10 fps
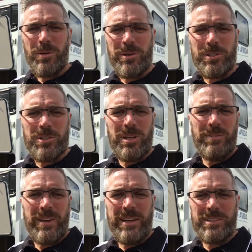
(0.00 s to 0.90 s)
around your
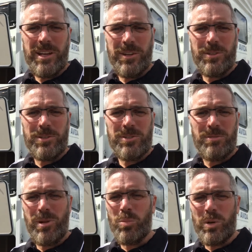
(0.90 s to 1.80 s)
TV antennas,
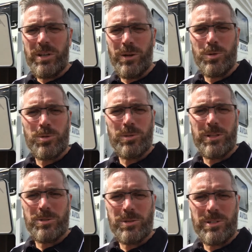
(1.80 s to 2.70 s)
around windows and all
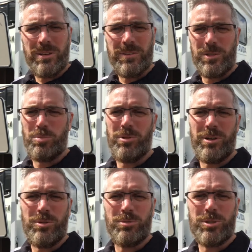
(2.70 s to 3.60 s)
that sort of stuff, there's a
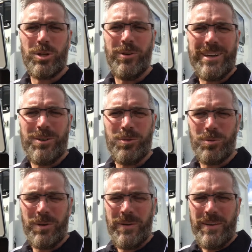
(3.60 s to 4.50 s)
product called Dicor.
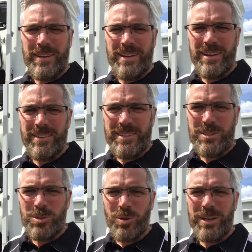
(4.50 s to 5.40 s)
Now,
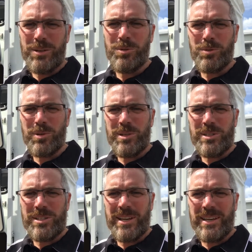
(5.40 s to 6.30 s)
this Dicor
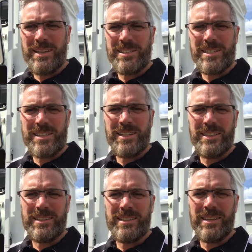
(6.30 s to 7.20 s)
is a
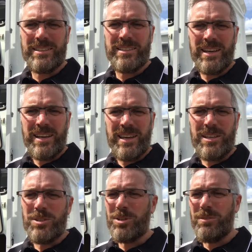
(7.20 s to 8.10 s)
sealant that
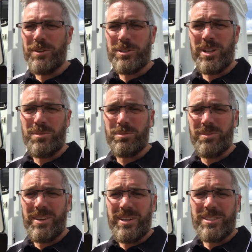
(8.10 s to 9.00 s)
isn't UV stable,
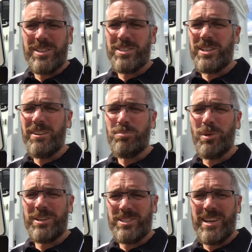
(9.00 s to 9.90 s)
so the stuff
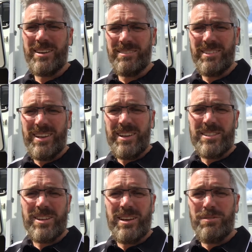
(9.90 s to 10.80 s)
breaks down.
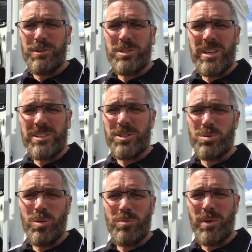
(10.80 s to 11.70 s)
So every 6 to
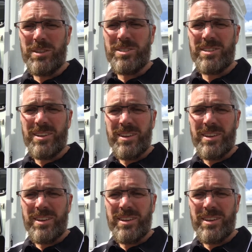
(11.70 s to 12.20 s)
12 months,